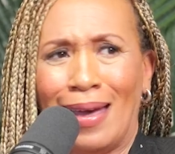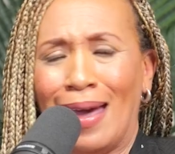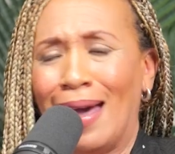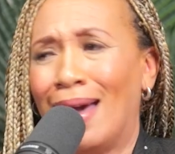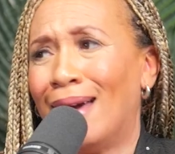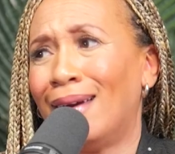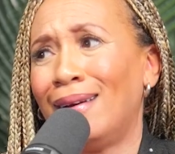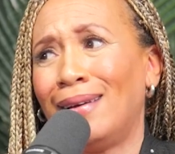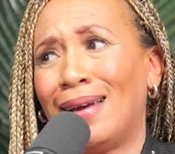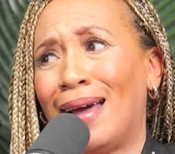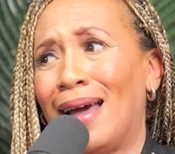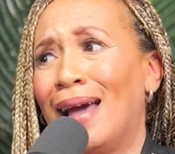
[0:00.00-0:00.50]

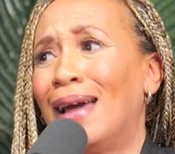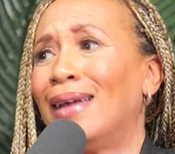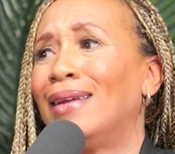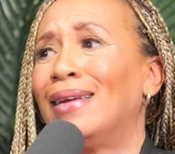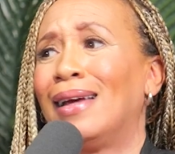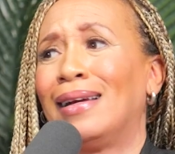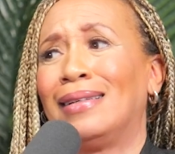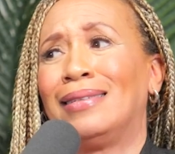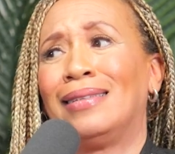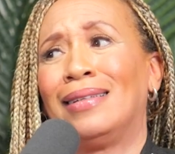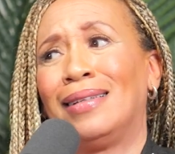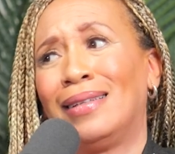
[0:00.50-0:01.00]
I'd
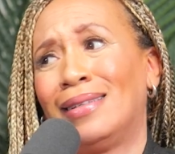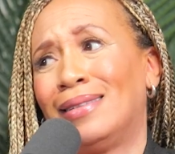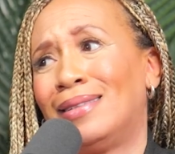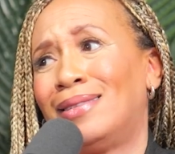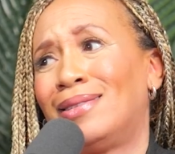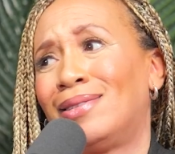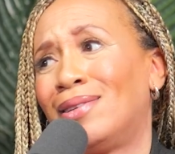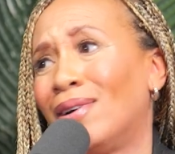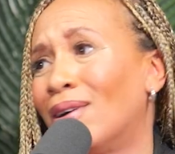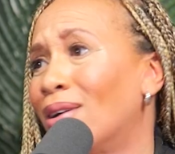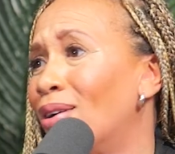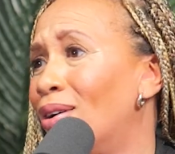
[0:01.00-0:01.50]
like to get
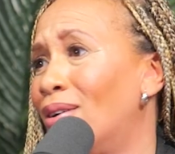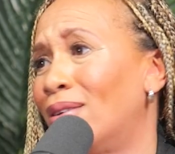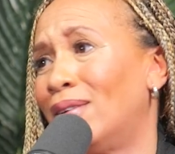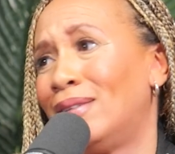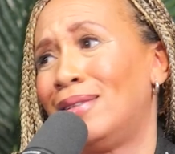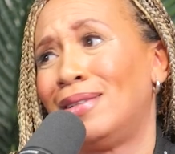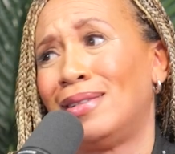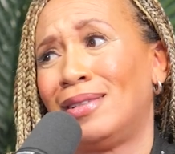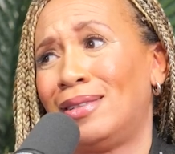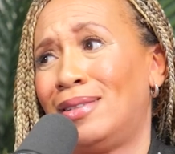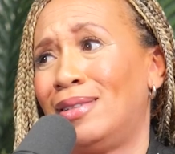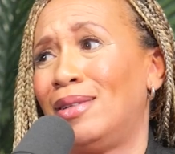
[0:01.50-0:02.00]
stuck on
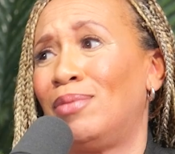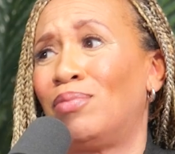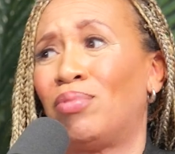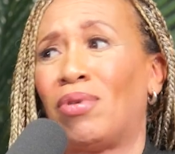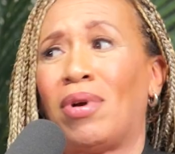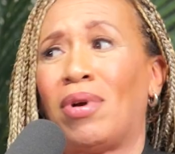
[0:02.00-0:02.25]
a Disney